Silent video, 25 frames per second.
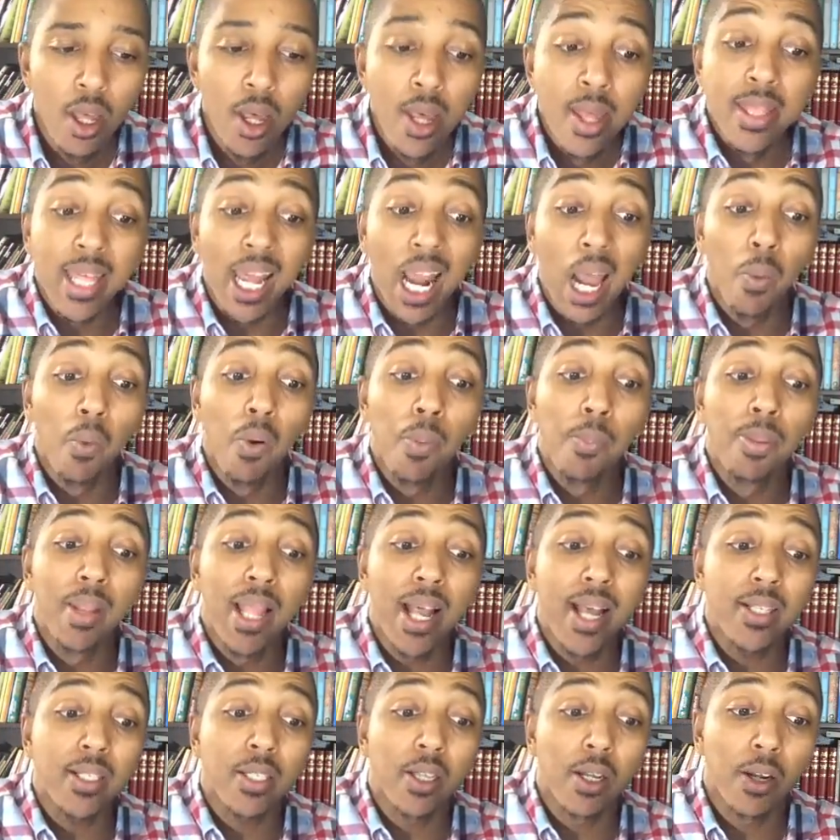Then I will
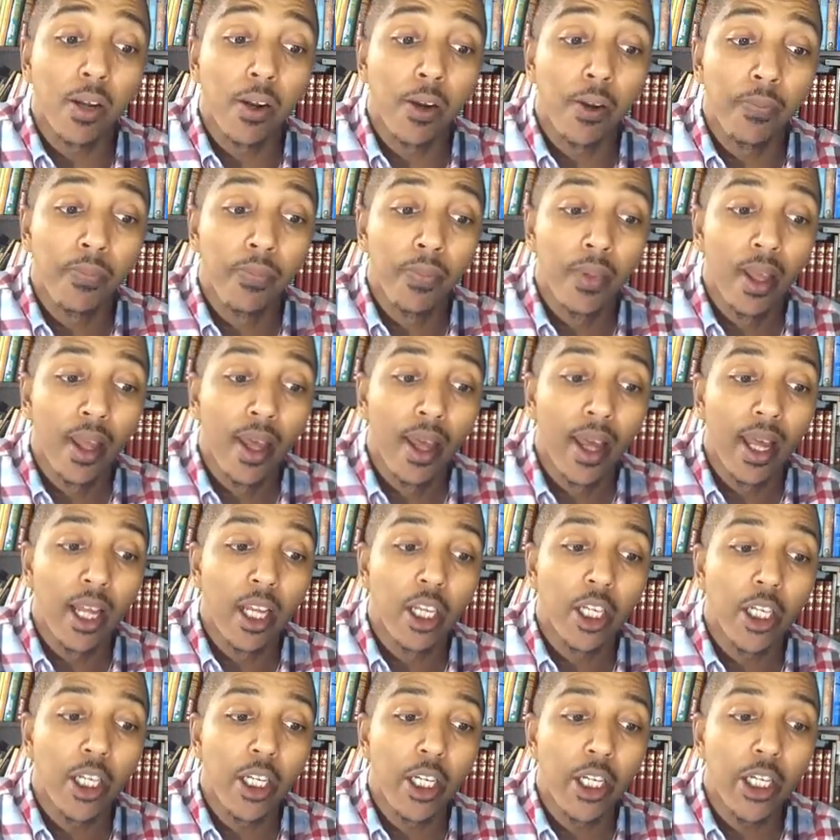bless her, and
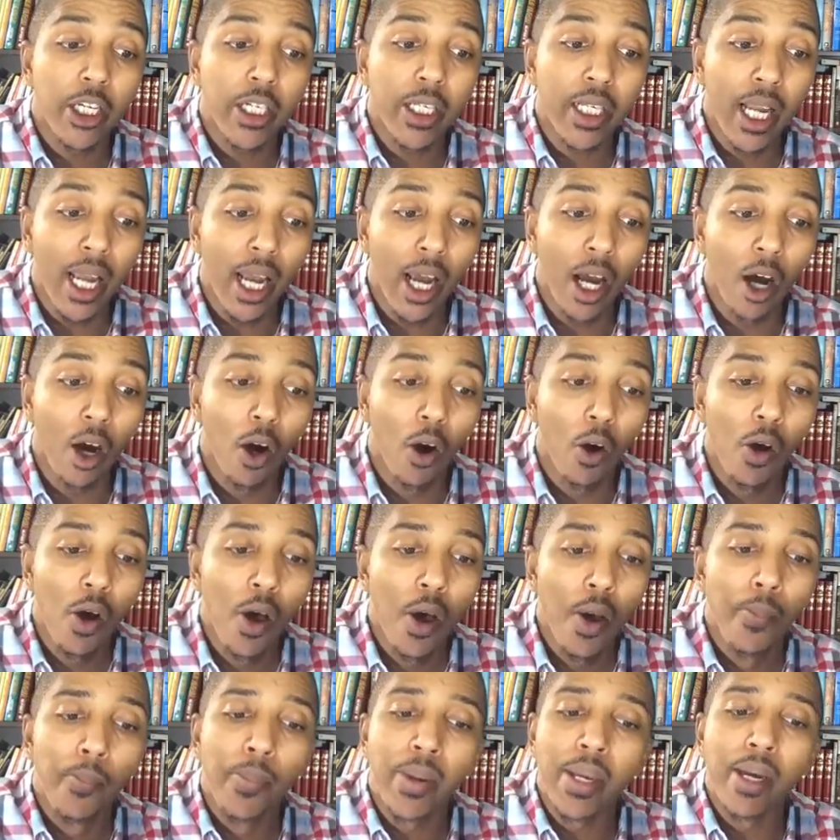she shall
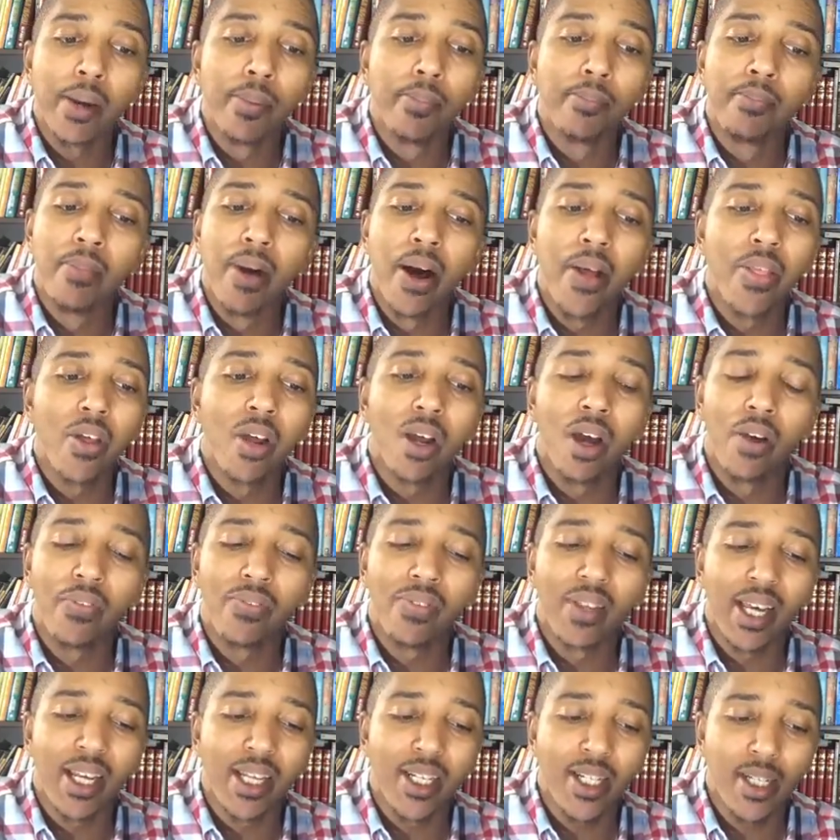be a mother of
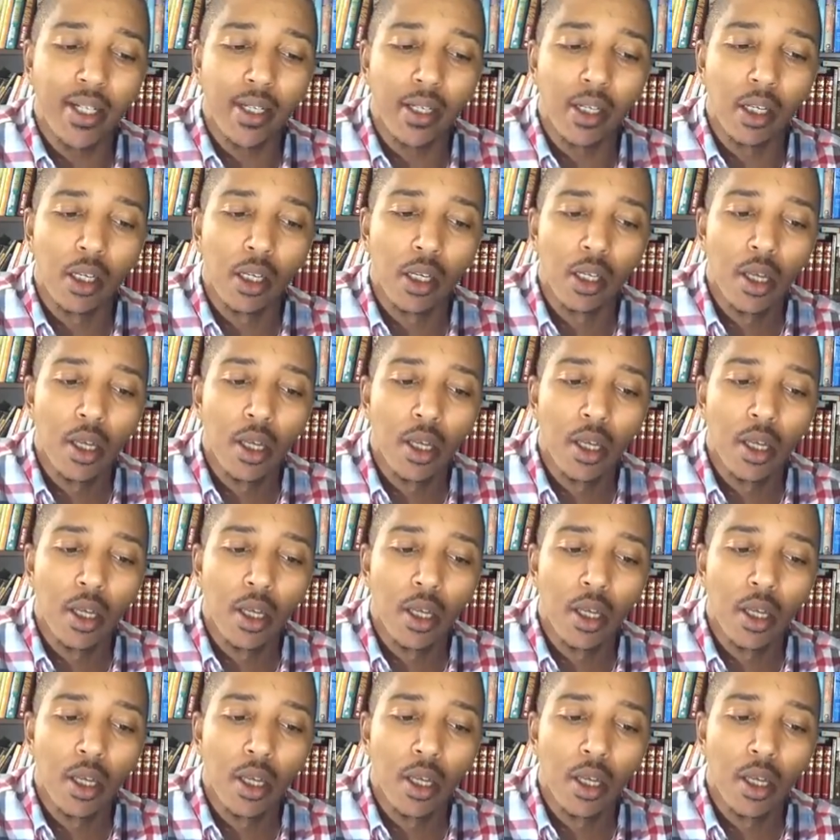nations.